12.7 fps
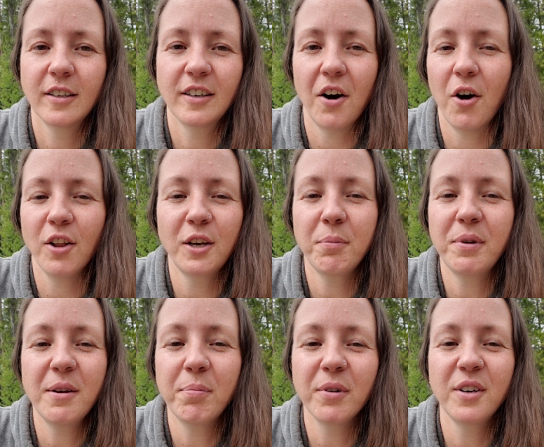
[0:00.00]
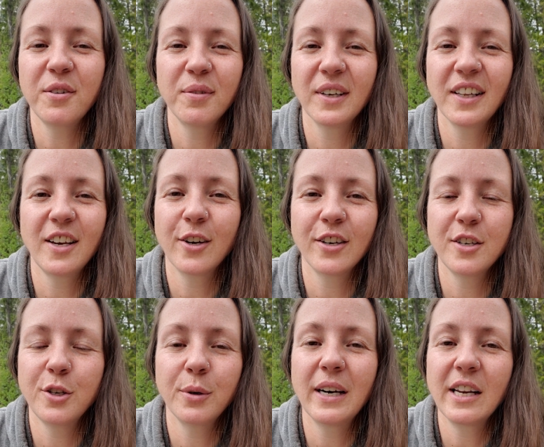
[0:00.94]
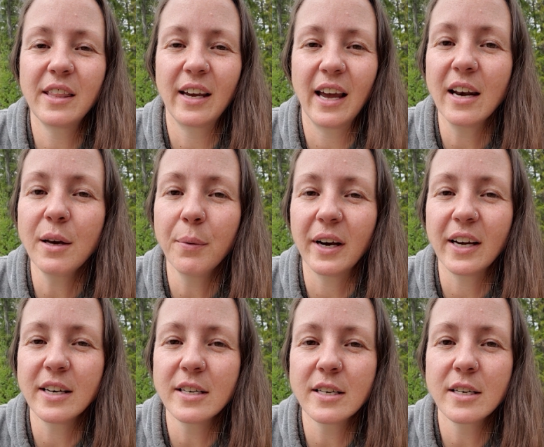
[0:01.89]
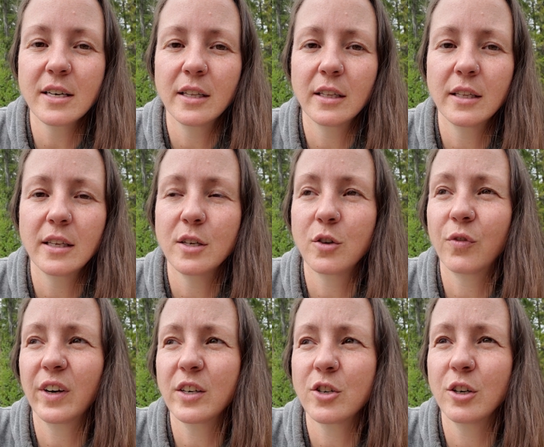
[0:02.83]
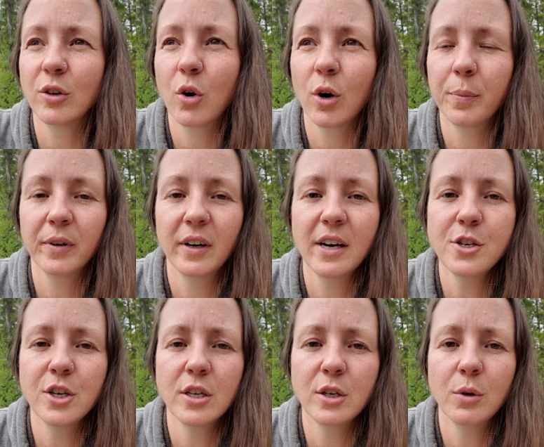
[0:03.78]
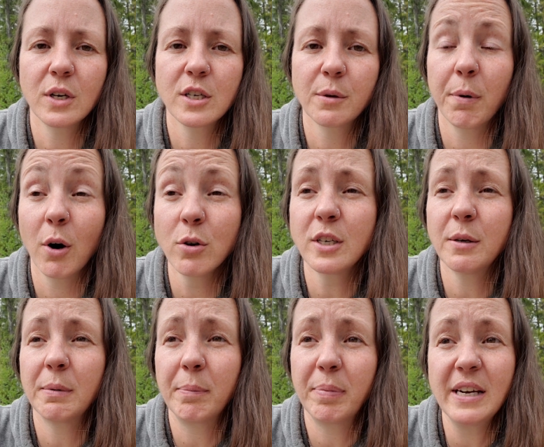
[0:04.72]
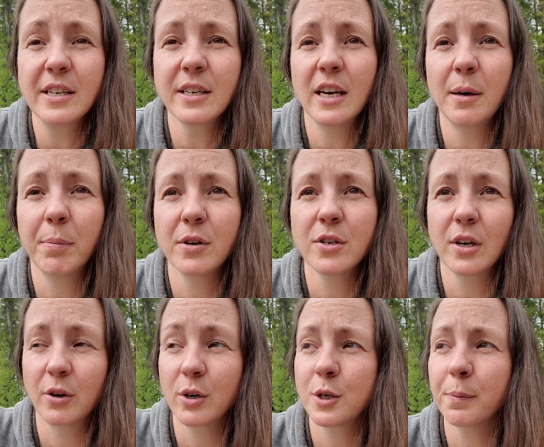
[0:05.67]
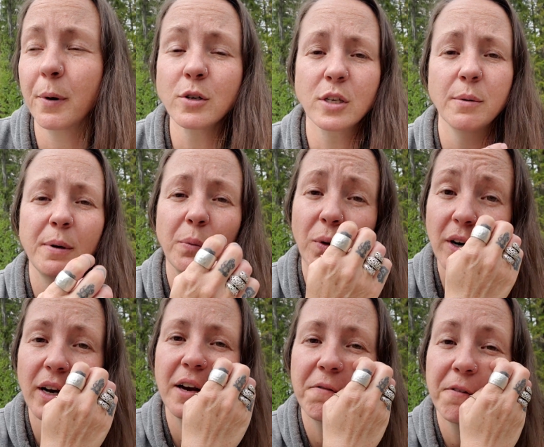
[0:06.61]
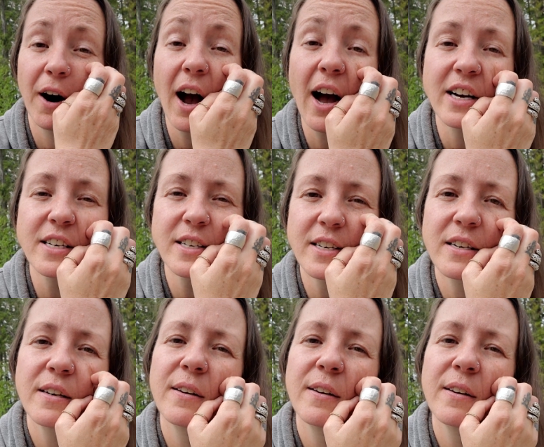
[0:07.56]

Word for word: calling people who really couldn't do anything anyways, these fictional corporations who are supposed to be peacekeepers and are supposed to be working for us.